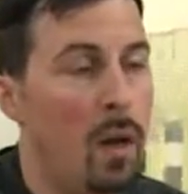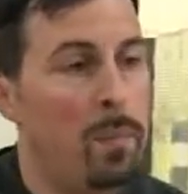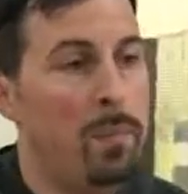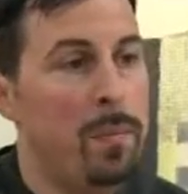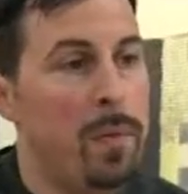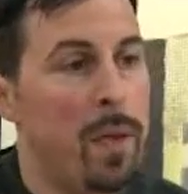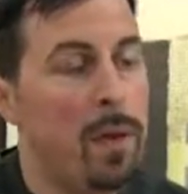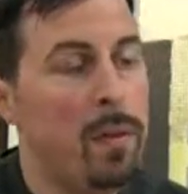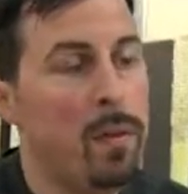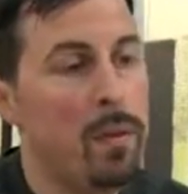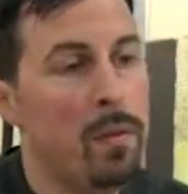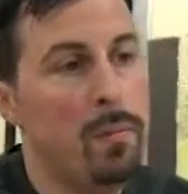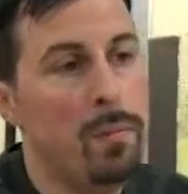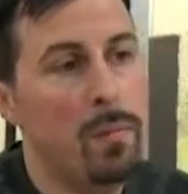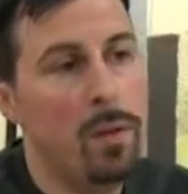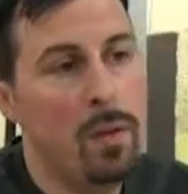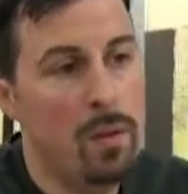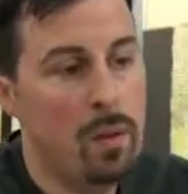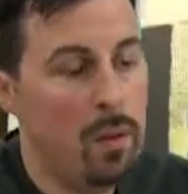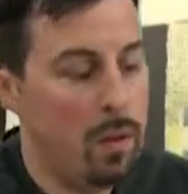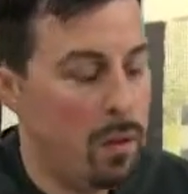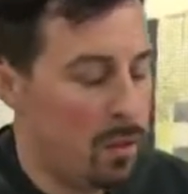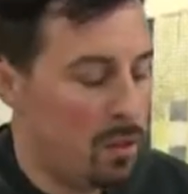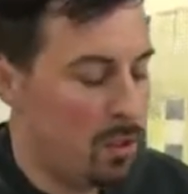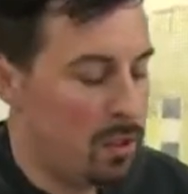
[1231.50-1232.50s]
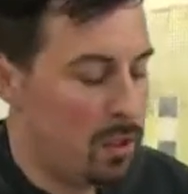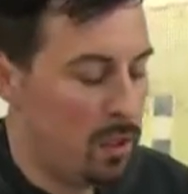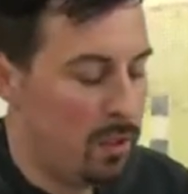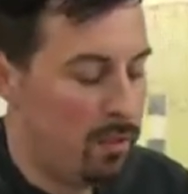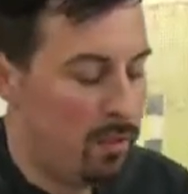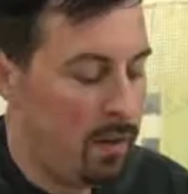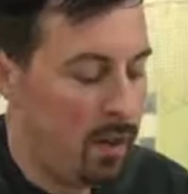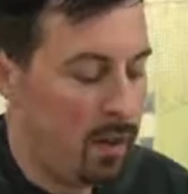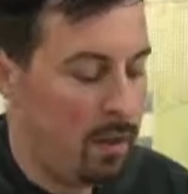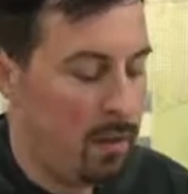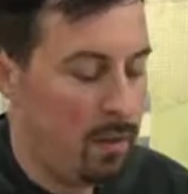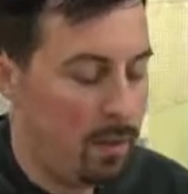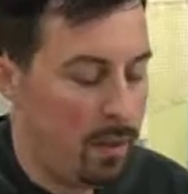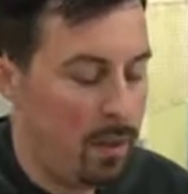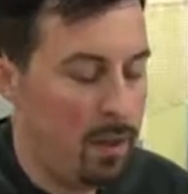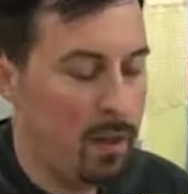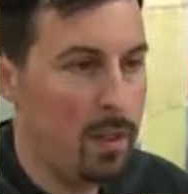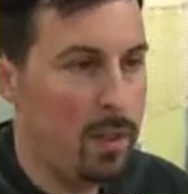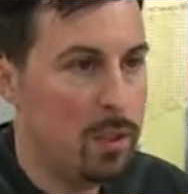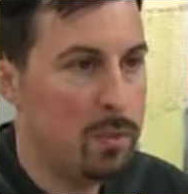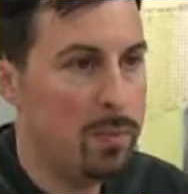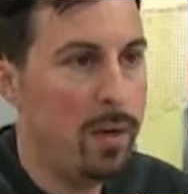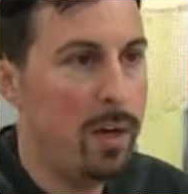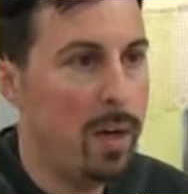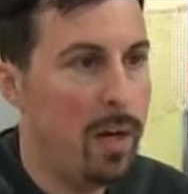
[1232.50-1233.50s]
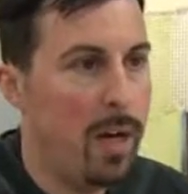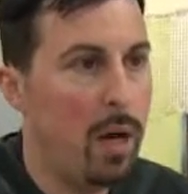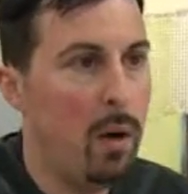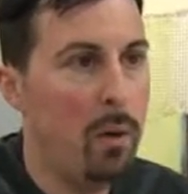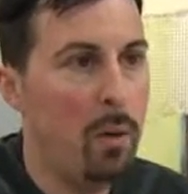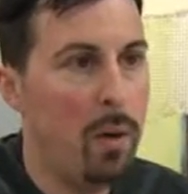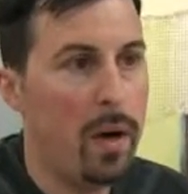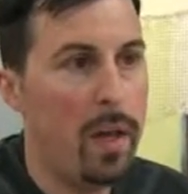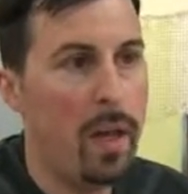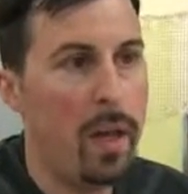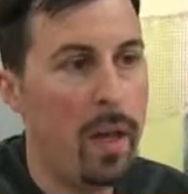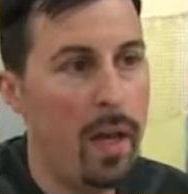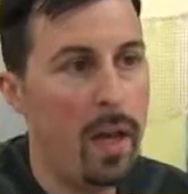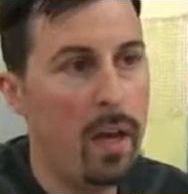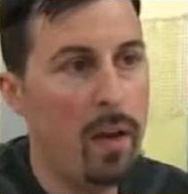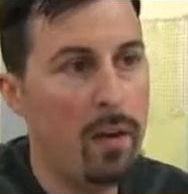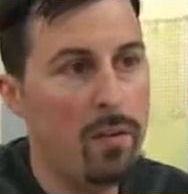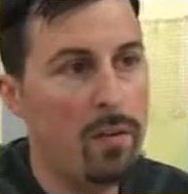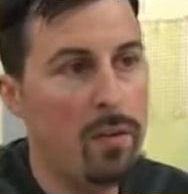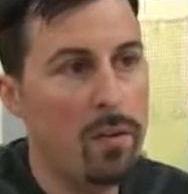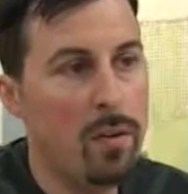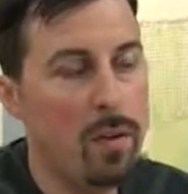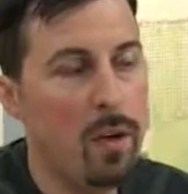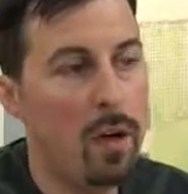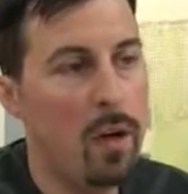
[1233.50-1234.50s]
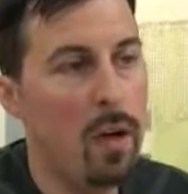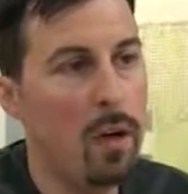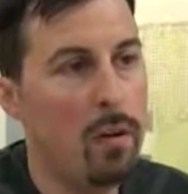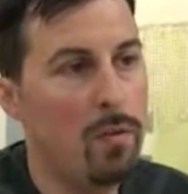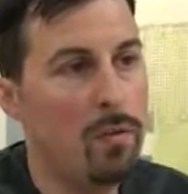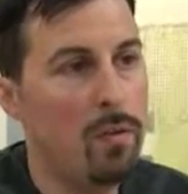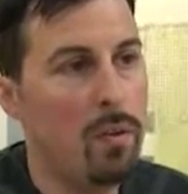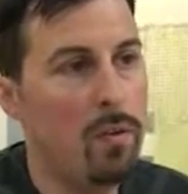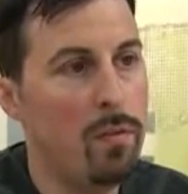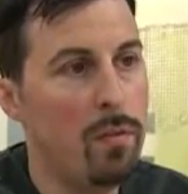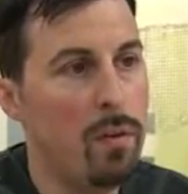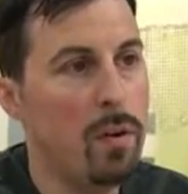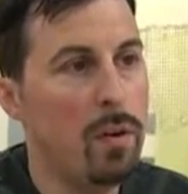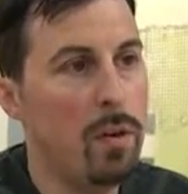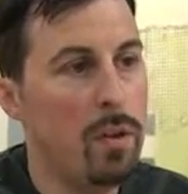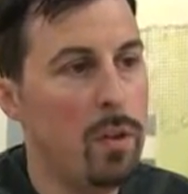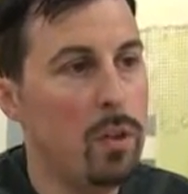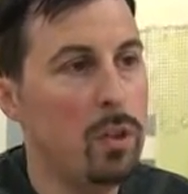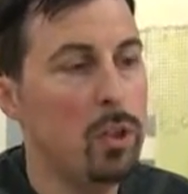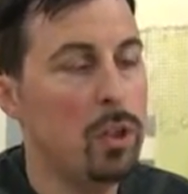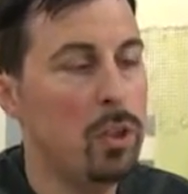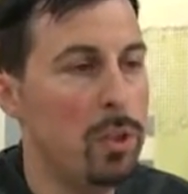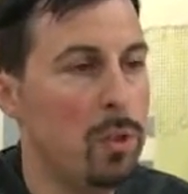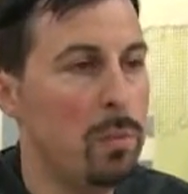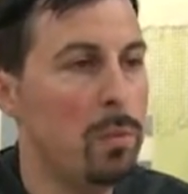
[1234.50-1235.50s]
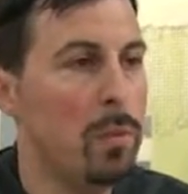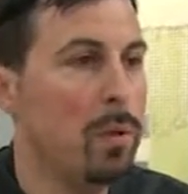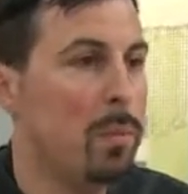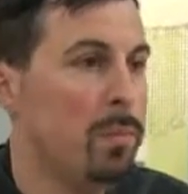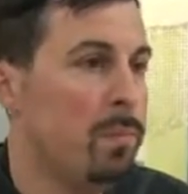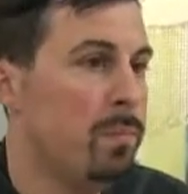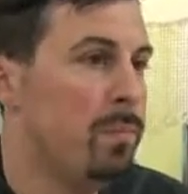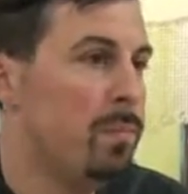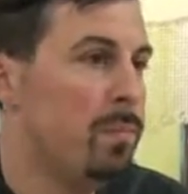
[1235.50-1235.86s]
Yeah, the longest I've had it has been an hour and a half for a very large tumor.